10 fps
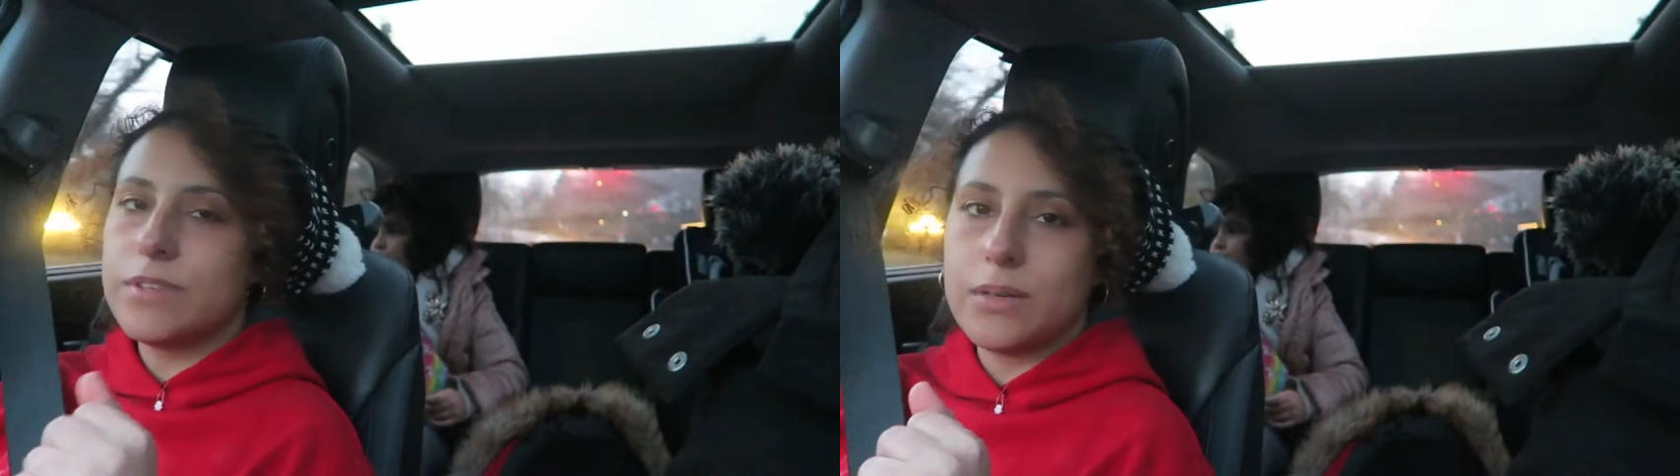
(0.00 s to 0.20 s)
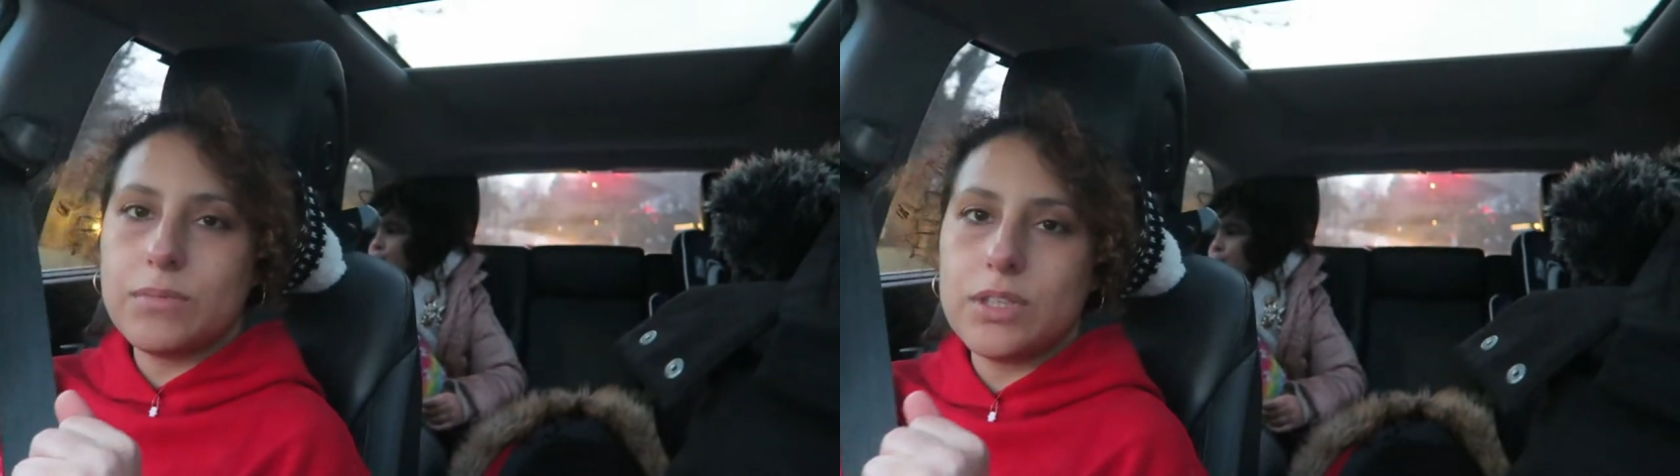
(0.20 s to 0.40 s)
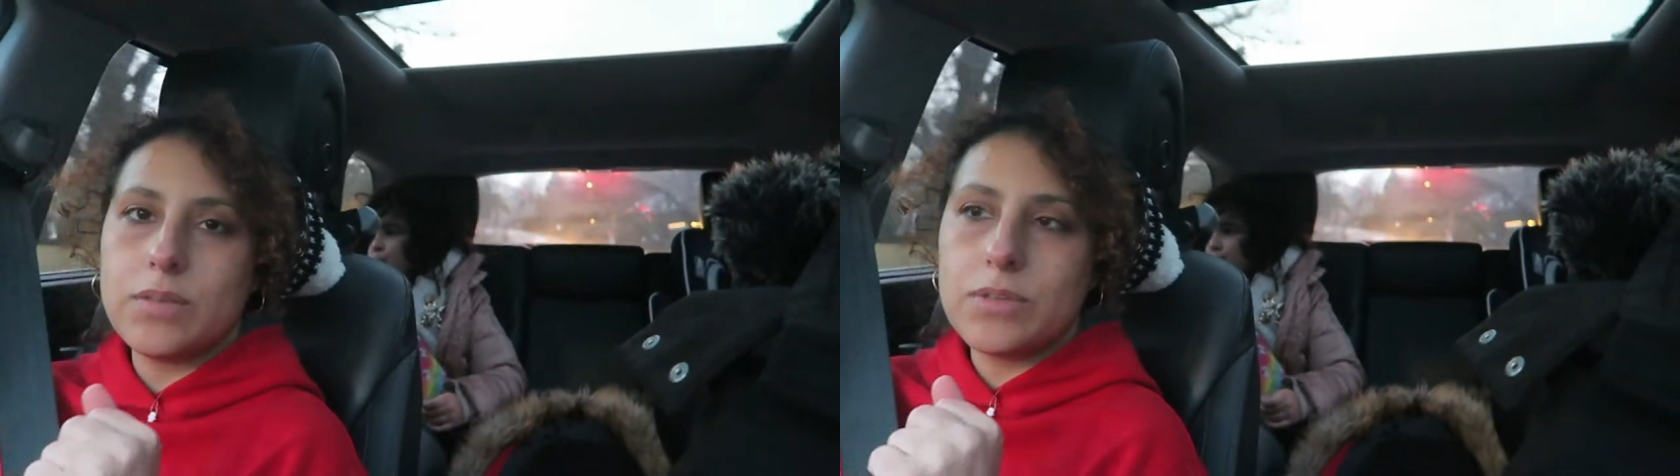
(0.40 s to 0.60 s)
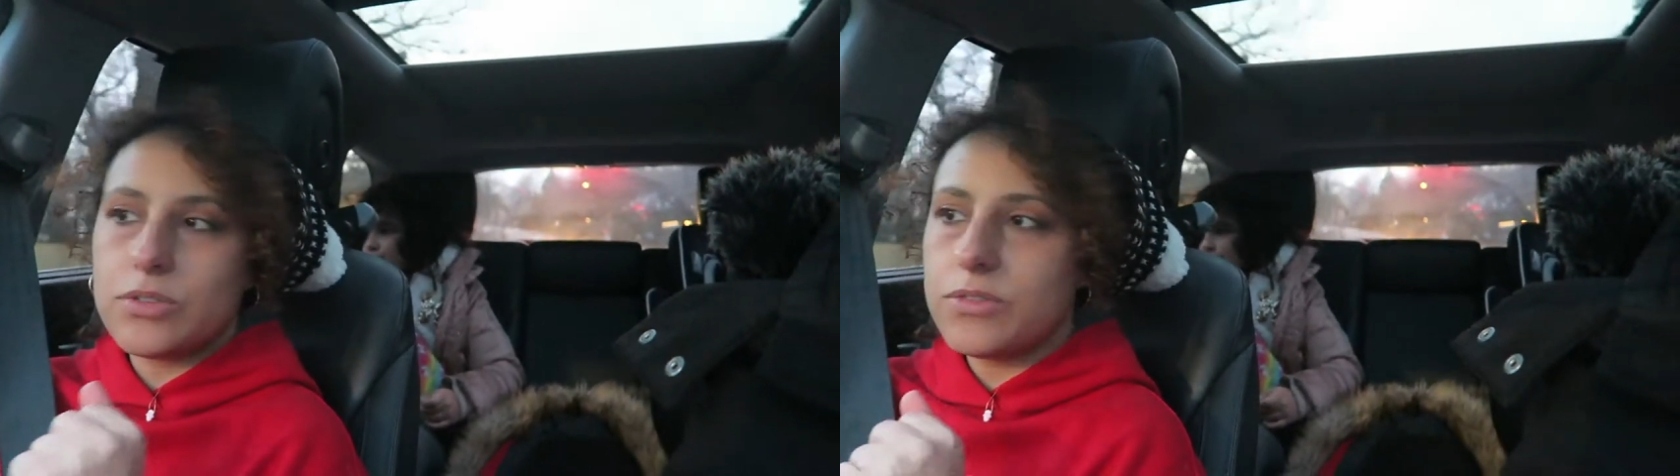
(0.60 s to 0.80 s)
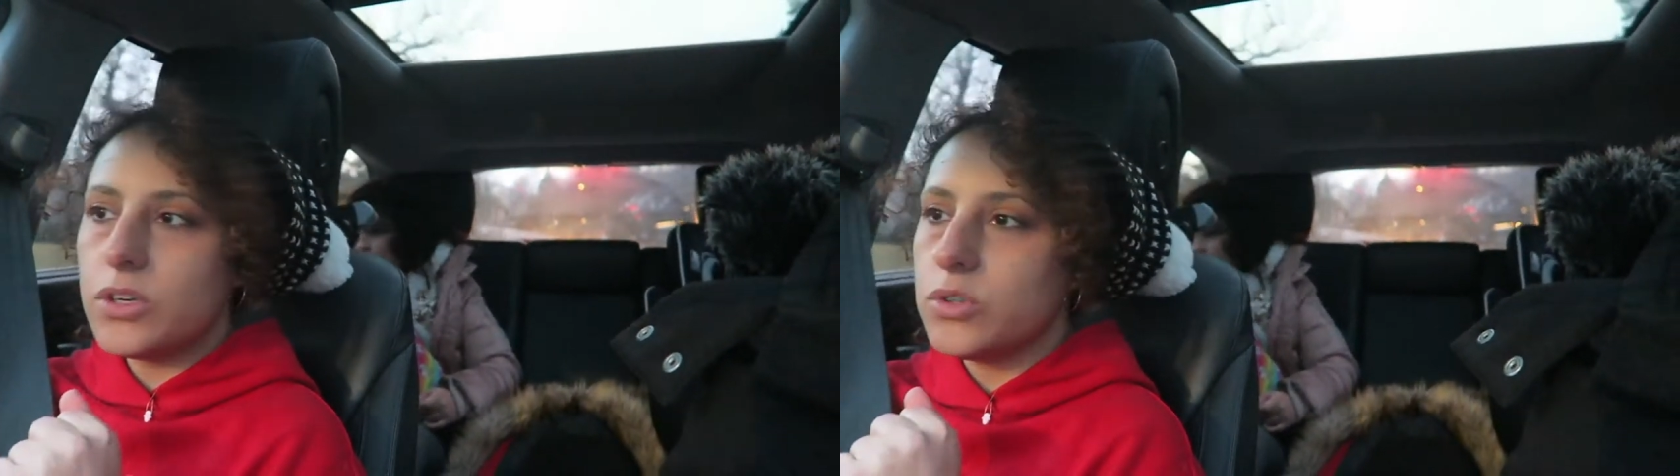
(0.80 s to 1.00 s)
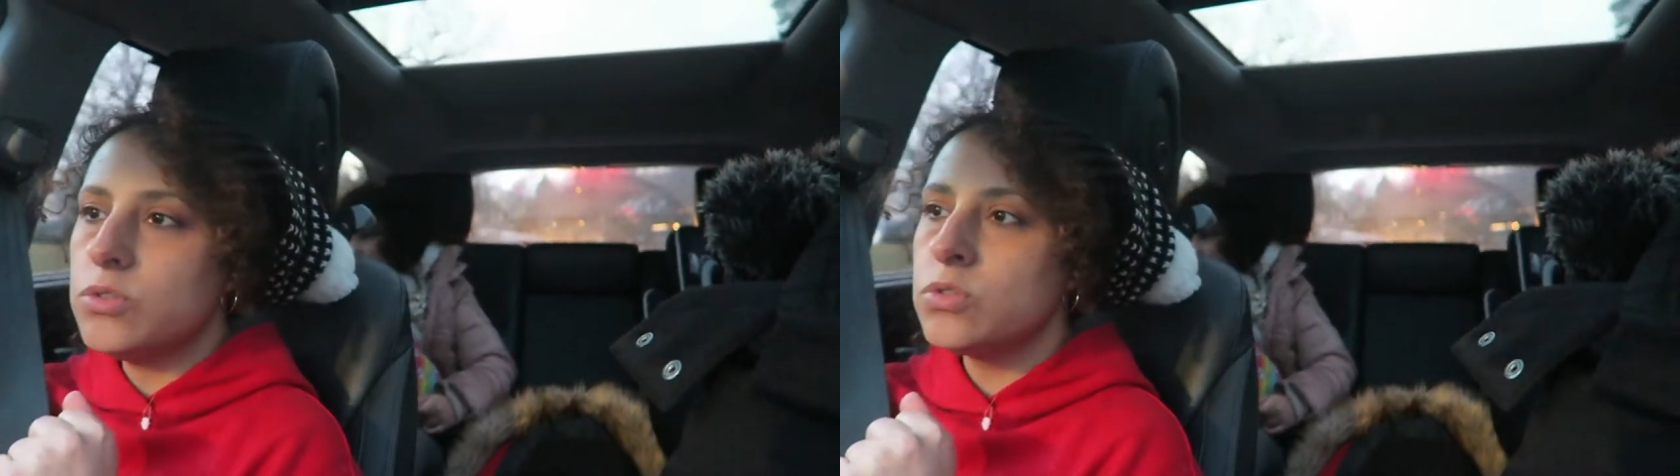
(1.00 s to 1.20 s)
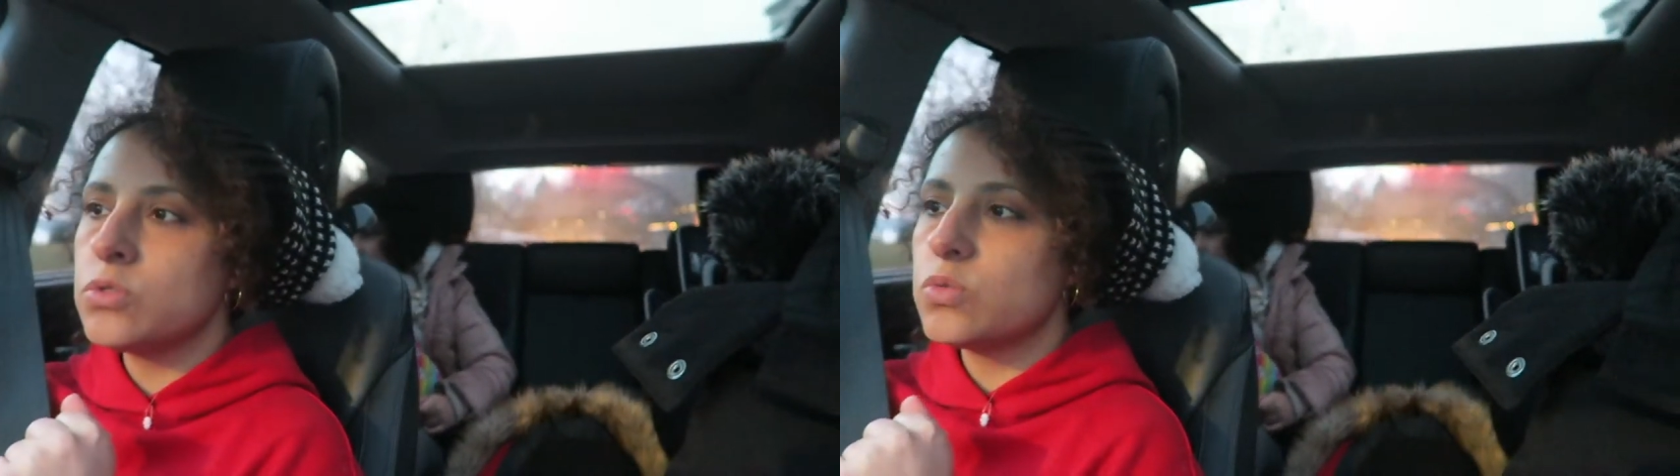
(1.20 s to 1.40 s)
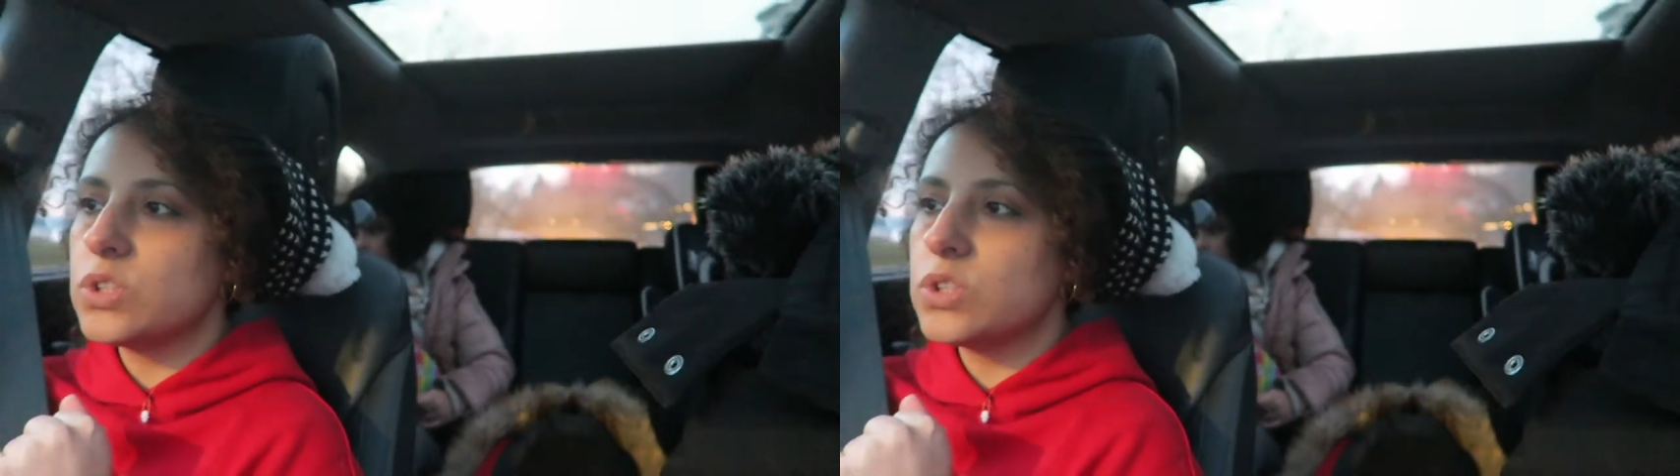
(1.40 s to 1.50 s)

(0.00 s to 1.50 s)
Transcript: them a little bit of those,